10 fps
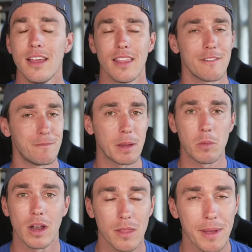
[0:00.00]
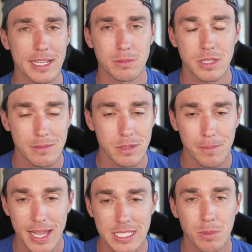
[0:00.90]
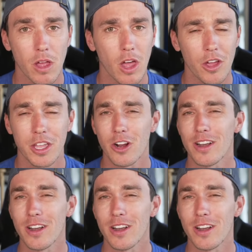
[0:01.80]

They've been one of the best teams in baseball all year.